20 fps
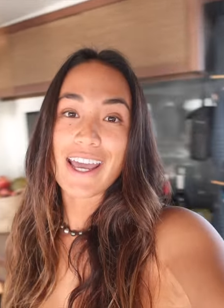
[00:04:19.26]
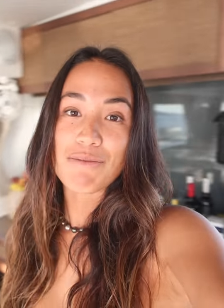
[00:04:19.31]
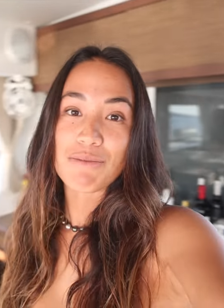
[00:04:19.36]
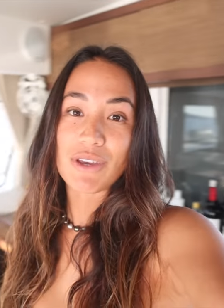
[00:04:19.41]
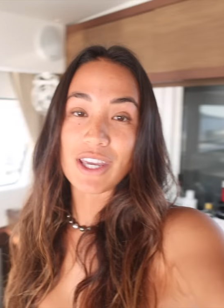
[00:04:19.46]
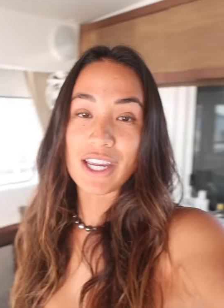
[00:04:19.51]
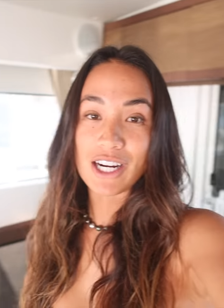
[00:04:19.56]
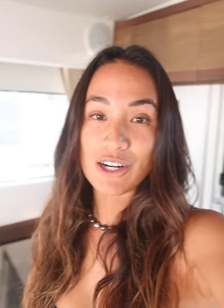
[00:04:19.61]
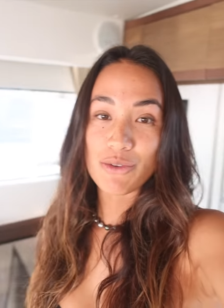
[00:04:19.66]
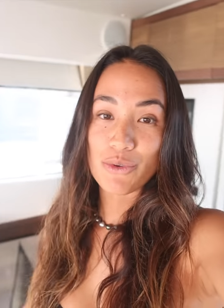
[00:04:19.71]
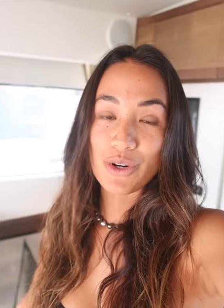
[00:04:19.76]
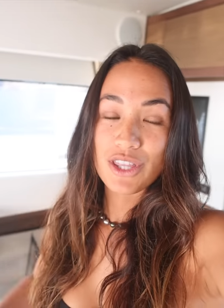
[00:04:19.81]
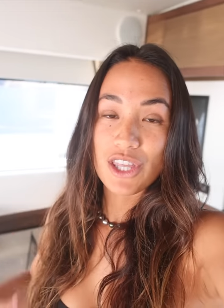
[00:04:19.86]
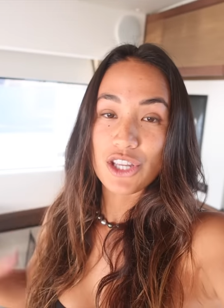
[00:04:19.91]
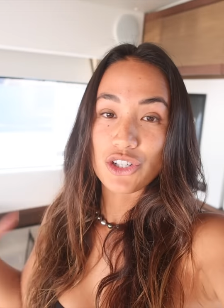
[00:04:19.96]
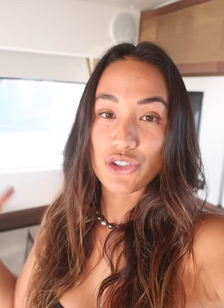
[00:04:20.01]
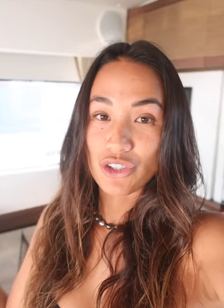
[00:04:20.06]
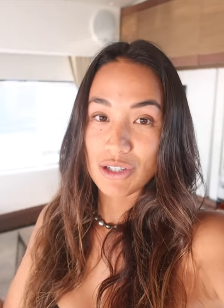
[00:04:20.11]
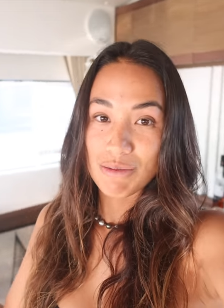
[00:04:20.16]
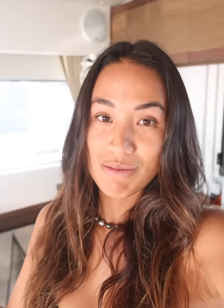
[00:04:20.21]
am here with
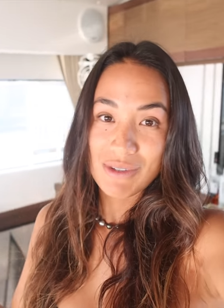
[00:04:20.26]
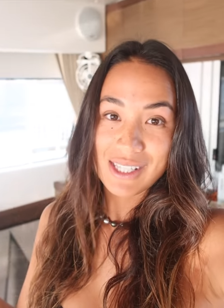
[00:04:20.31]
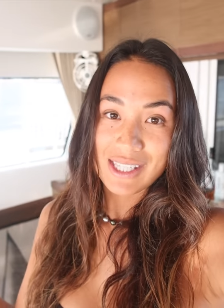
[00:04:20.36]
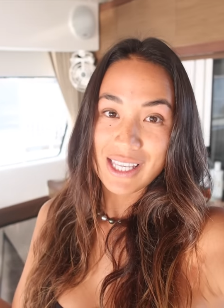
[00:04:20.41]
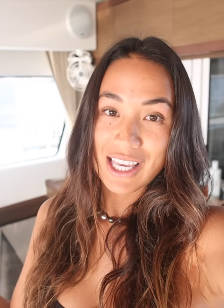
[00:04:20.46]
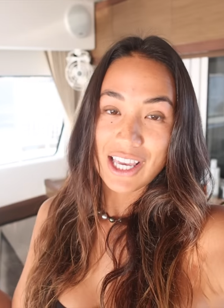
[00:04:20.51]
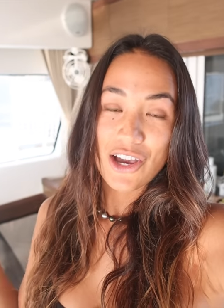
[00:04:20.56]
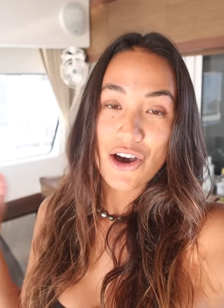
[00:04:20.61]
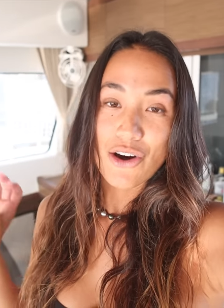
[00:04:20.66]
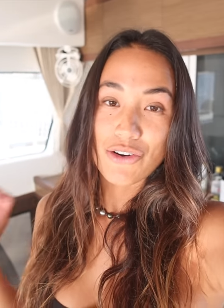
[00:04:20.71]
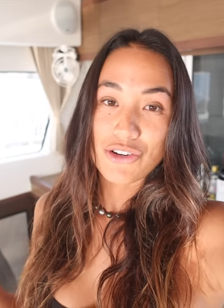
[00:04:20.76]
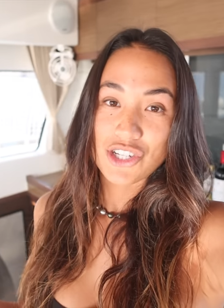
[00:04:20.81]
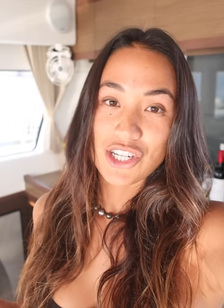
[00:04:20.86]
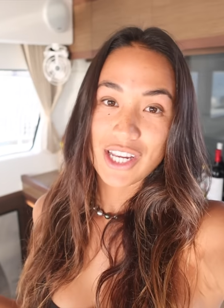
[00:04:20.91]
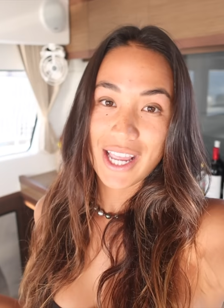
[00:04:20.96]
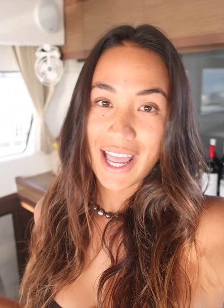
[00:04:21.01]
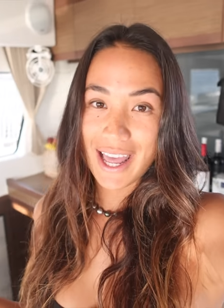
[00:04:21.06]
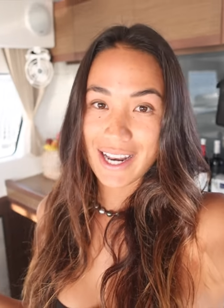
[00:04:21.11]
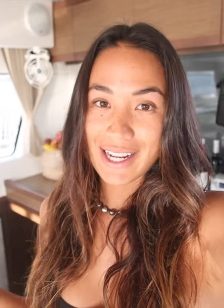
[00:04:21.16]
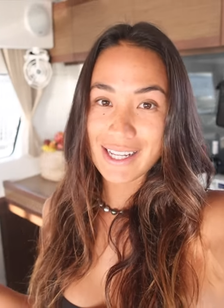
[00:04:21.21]
Dream Sea
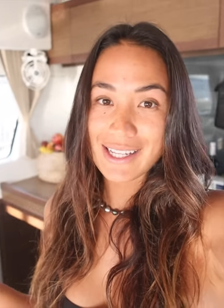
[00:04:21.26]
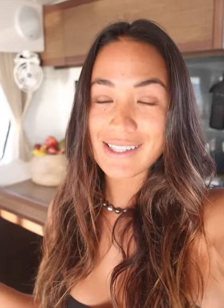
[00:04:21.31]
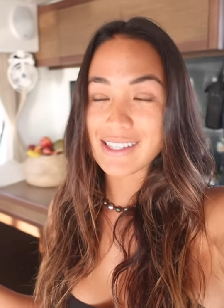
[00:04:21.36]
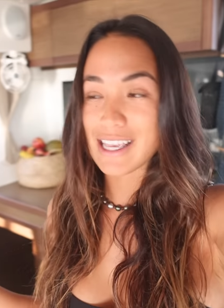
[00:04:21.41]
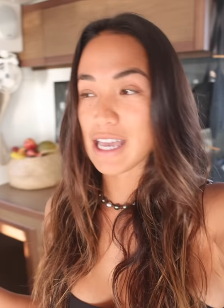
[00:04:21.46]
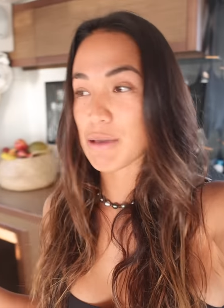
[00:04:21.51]
Oceanis.